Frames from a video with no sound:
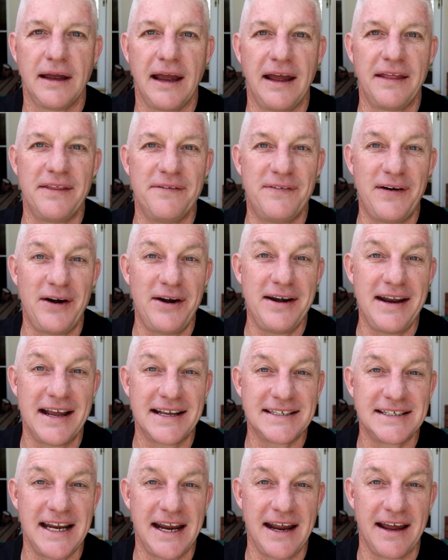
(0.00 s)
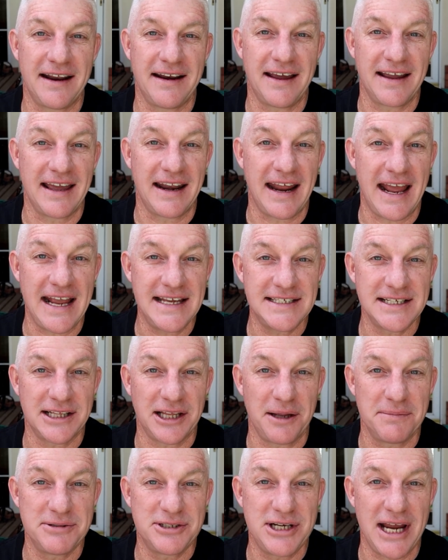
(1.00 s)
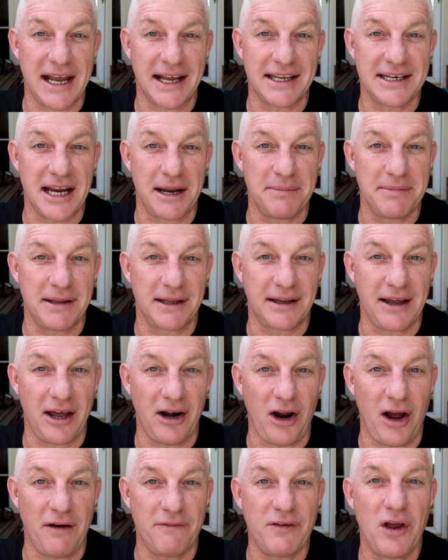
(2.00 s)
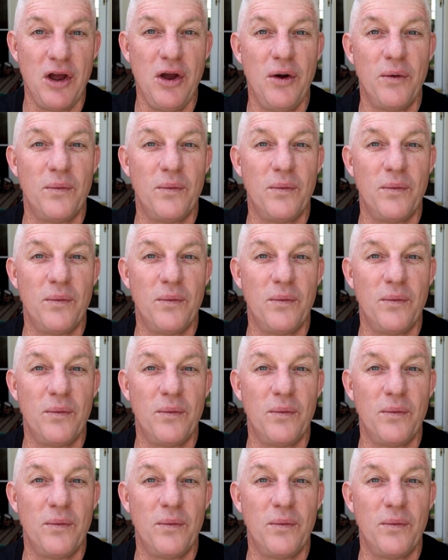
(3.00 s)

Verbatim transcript: And the very next hand, I get ace of clubs, jack of diamond, the cutoff